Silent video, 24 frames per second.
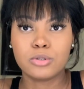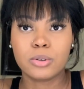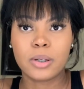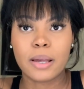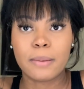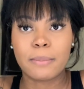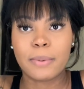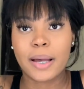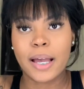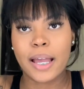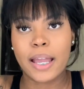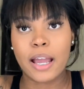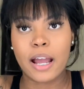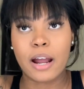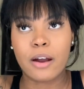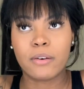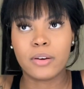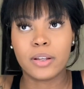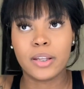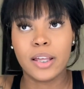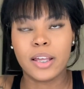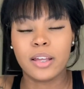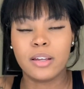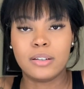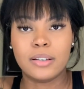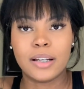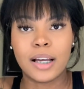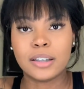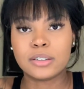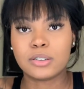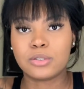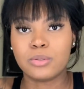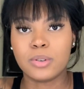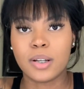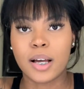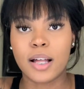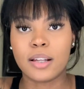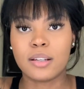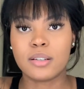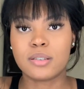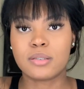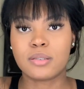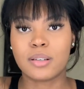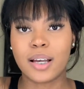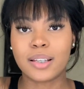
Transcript: You get paid hourly, not $2.